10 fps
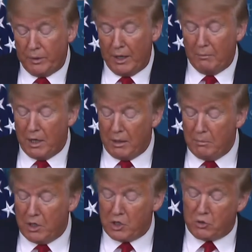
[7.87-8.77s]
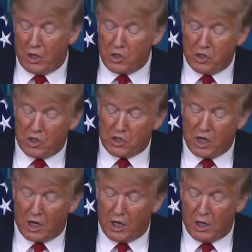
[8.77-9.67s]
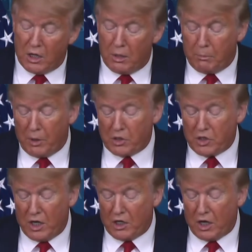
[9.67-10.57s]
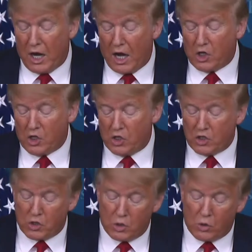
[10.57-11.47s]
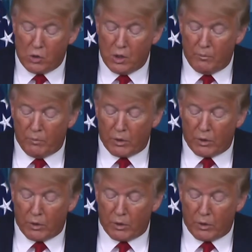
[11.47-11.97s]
and my administration is taking unprecedented actions to